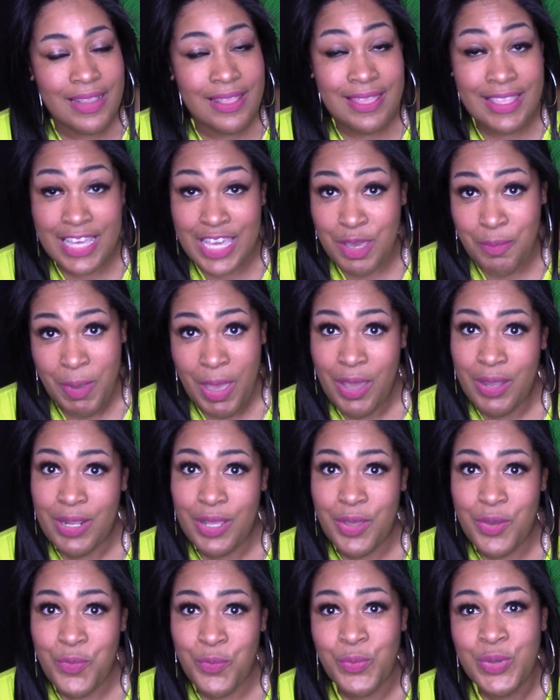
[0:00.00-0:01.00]
think about
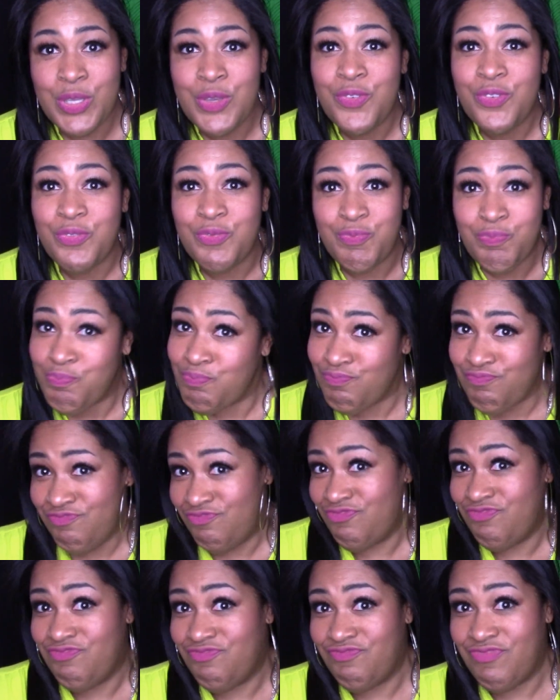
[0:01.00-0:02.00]
it. When you
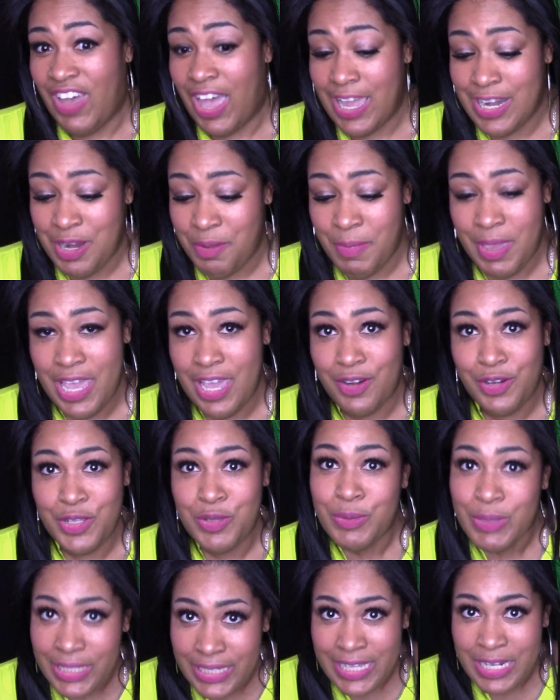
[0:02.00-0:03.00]
find a man,
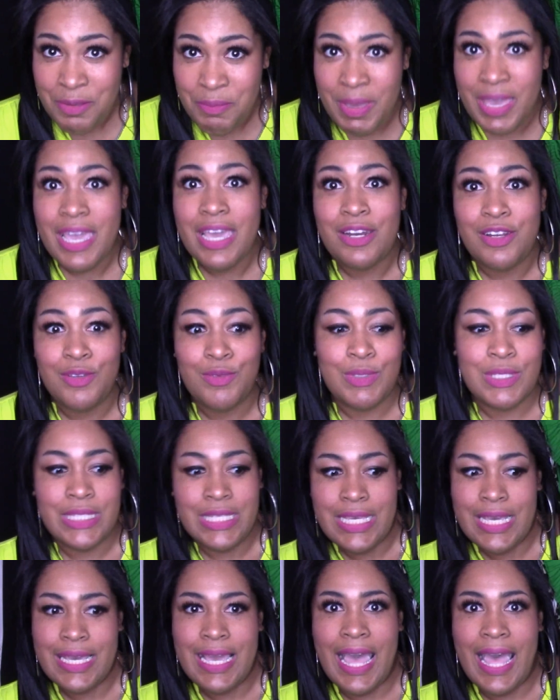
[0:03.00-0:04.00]
you look at a man and you
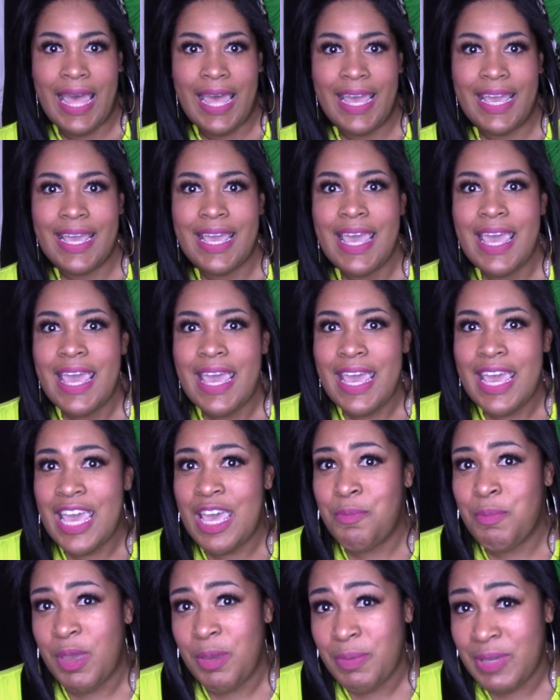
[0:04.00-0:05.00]
see a guy
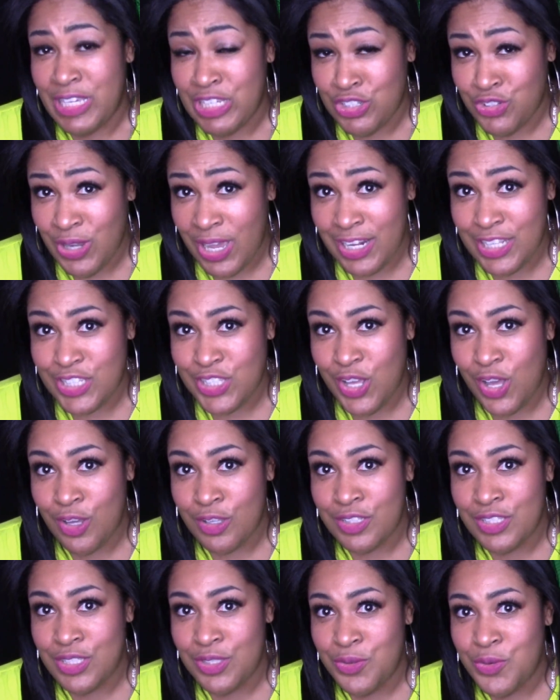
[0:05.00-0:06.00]
and maybe he's trying to
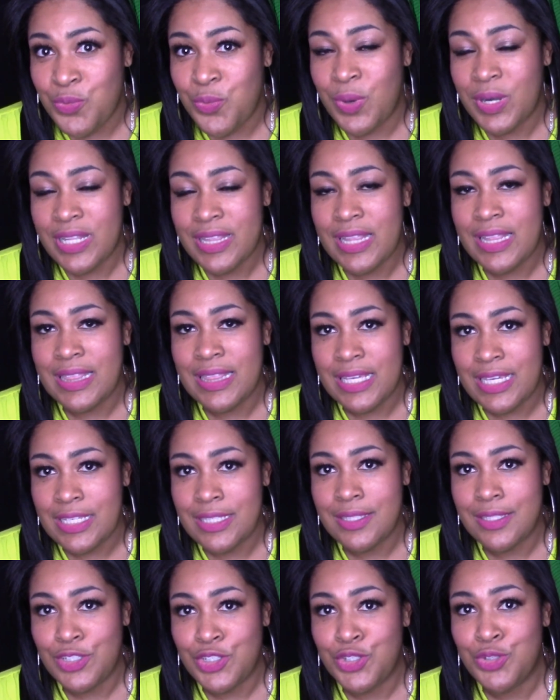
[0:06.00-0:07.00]
talk to you, one of the
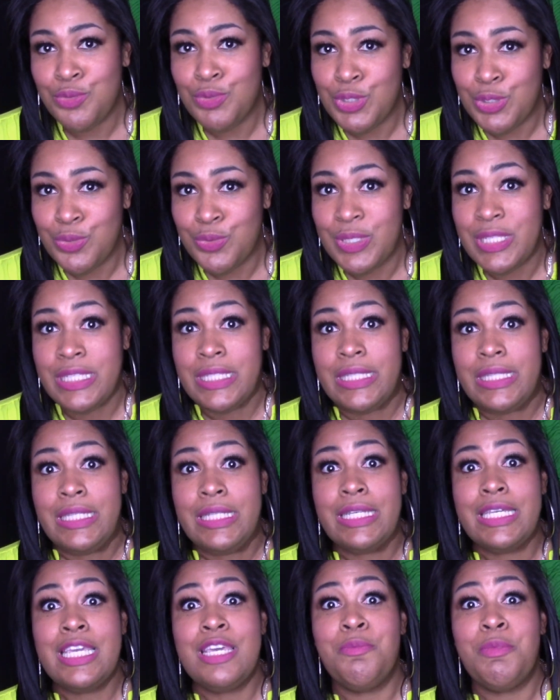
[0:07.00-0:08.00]
things that you do is
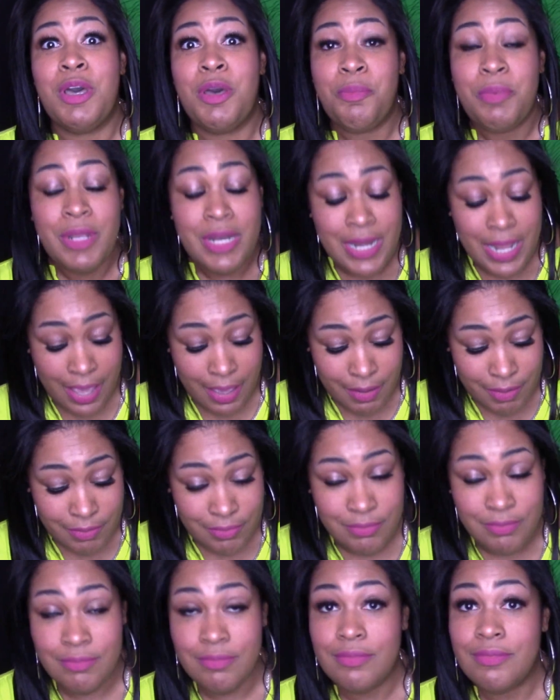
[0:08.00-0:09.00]
look him up and down,
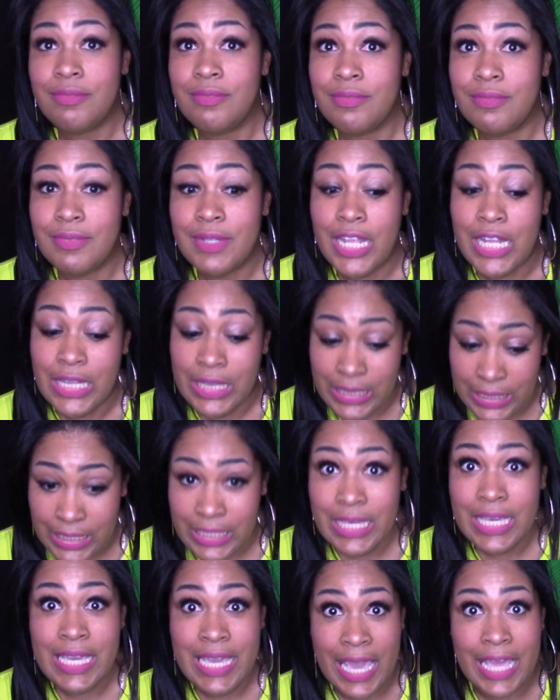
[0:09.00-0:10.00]

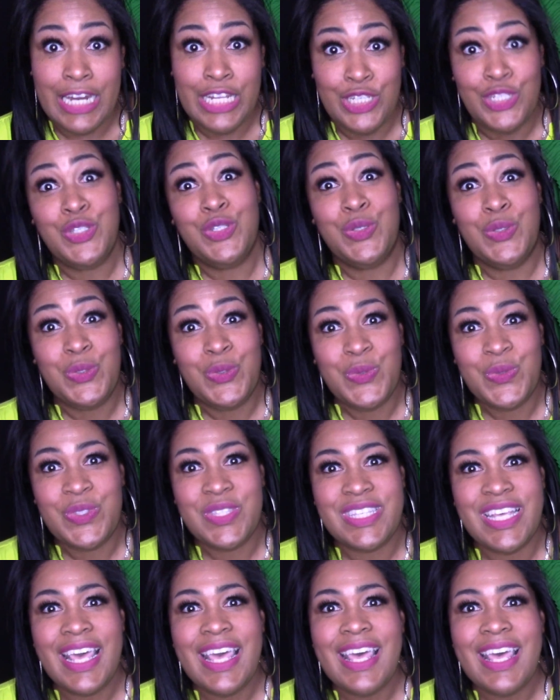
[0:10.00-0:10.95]
looking at his shoes.